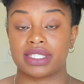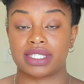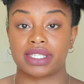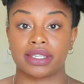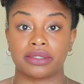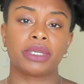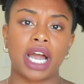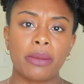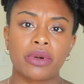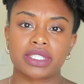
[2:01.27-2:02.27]
and seal. But
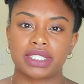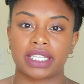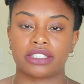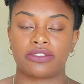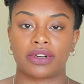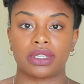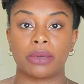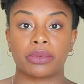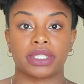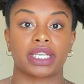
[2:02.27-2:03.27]
I personally like to follow
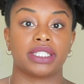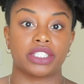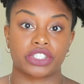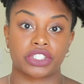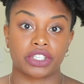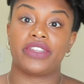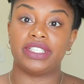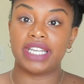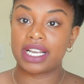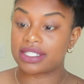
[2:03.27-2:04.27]
up with a conditioner.
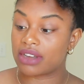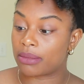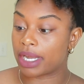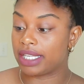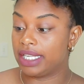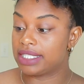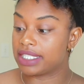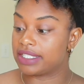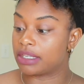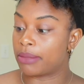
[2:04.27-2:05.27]
The next on my
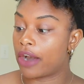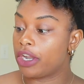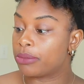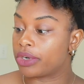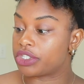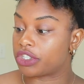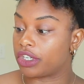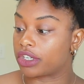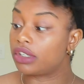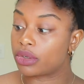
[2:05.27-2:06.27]
list is the Maui
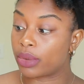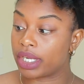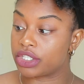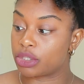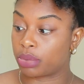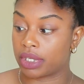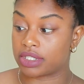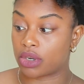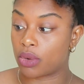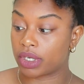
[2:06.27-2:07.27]
Moisture Curl Quench
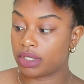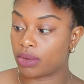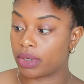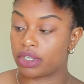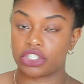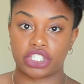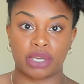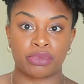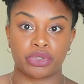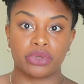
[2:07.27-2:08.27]
plus Coconut coconut oil
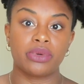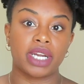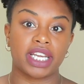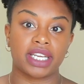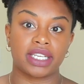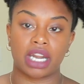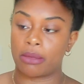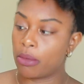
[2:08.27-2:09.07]
shampoo and I'm